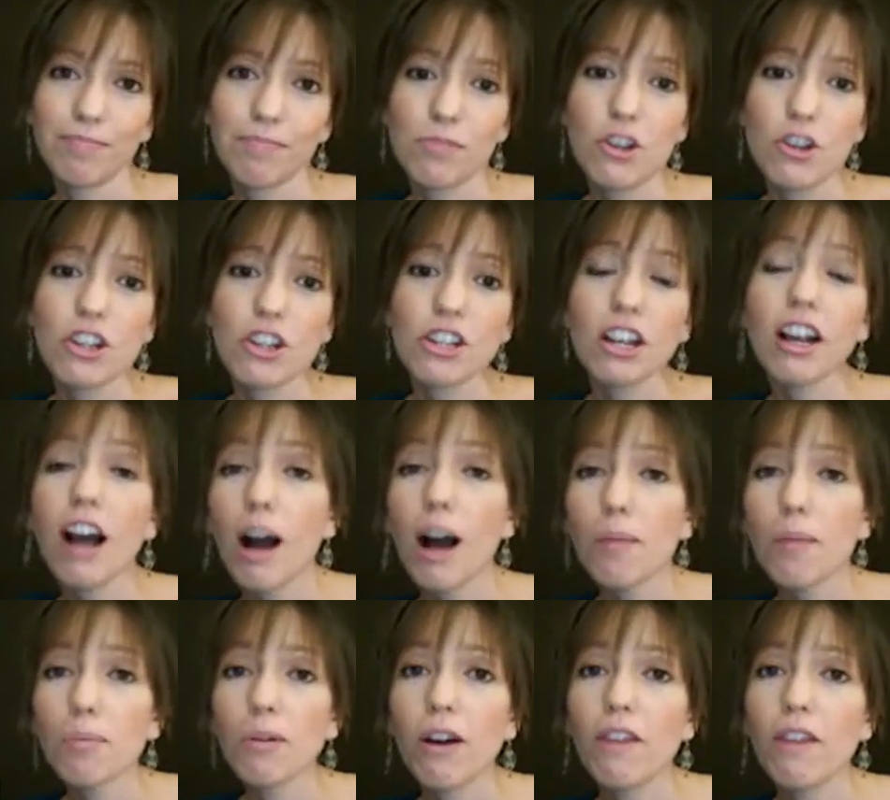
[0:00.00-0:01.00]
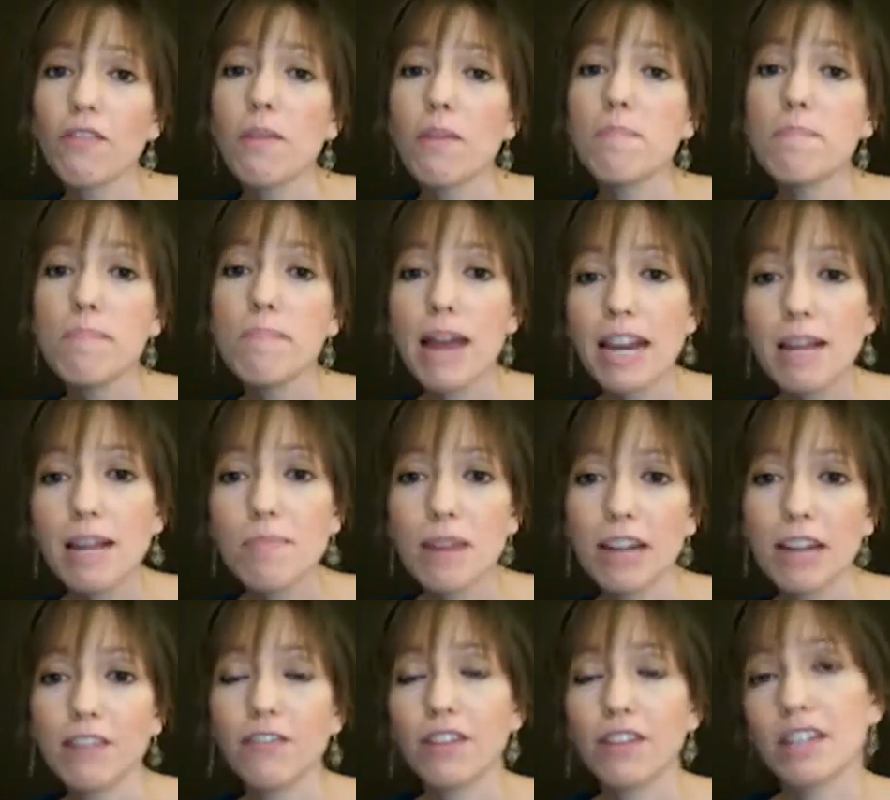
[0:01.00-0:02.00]
Just a couple of the many
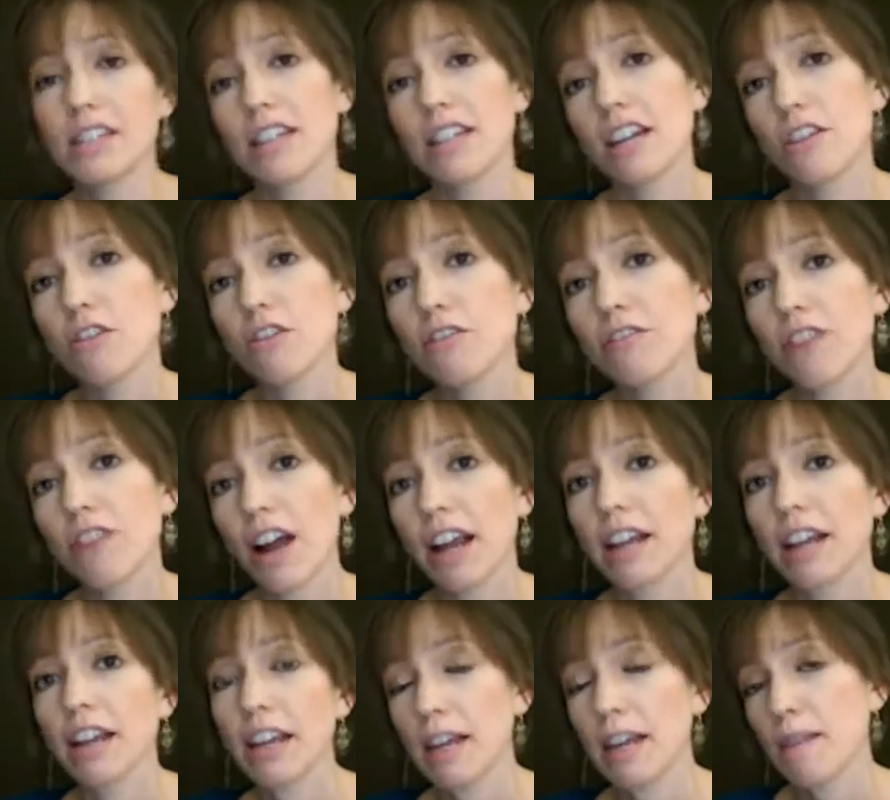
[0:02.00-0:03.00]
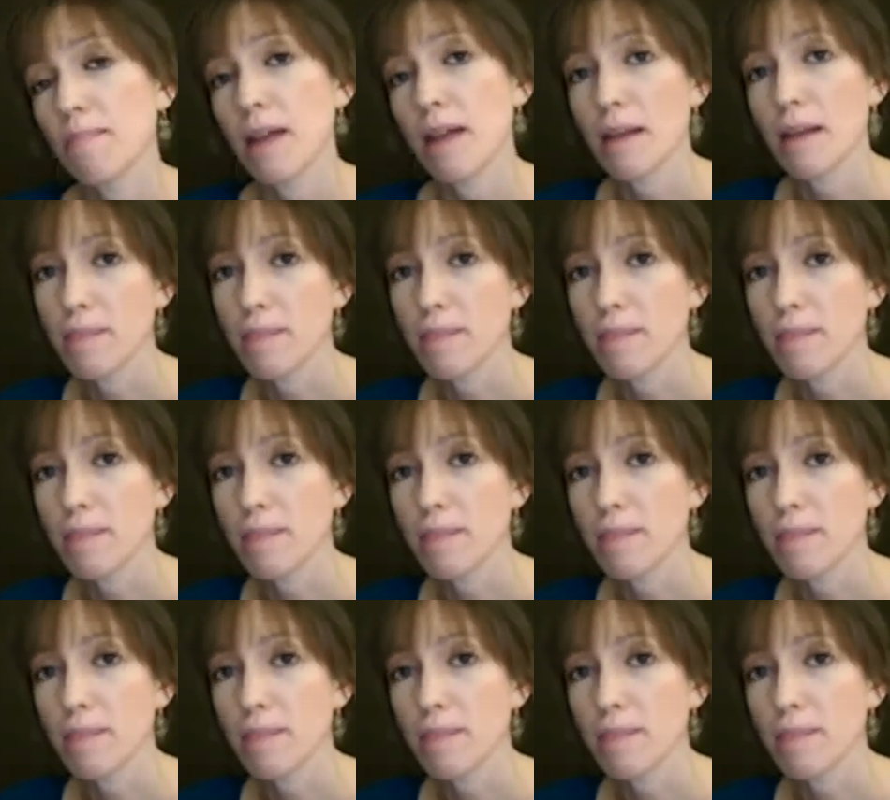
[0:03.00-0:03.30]
benefits that you'll find in my